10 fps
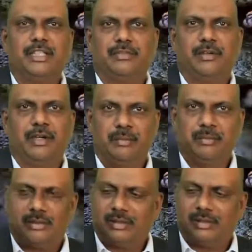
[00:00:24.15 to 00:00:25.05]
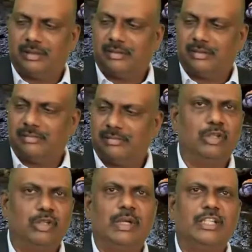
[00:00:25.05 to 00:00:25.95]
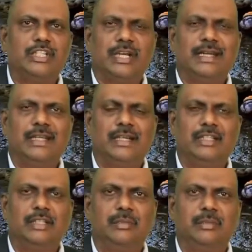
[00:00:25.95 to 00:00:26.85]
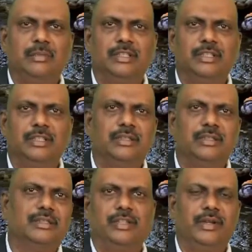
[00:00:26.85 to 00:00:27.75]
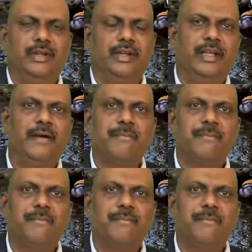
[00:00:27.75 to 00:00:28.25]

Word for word: from Mongolia, China and Tibet to India.